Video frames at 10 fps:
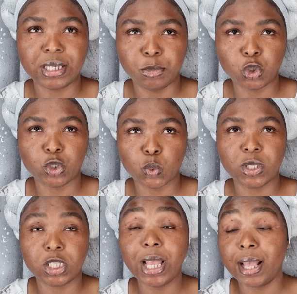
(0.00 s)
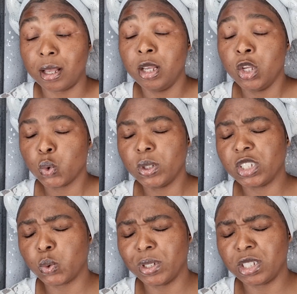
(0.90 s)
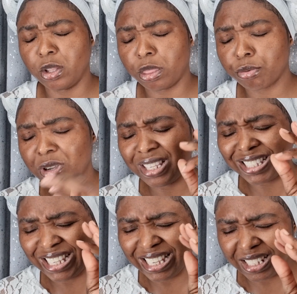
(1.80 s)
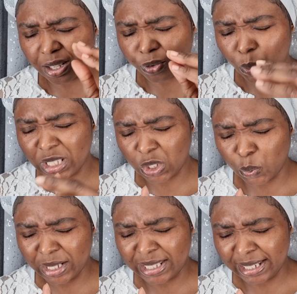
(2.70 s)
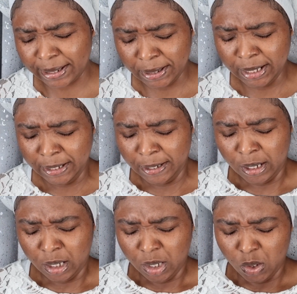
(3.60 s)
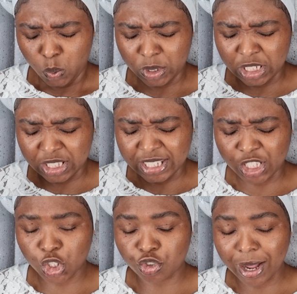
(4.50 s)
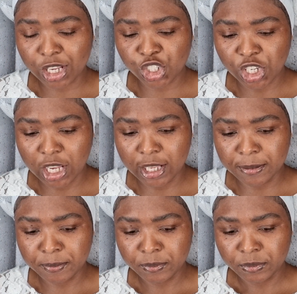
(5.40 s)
I'm sure it's 20. Yeah, 2020. The three Ds of 2020, which is distraction,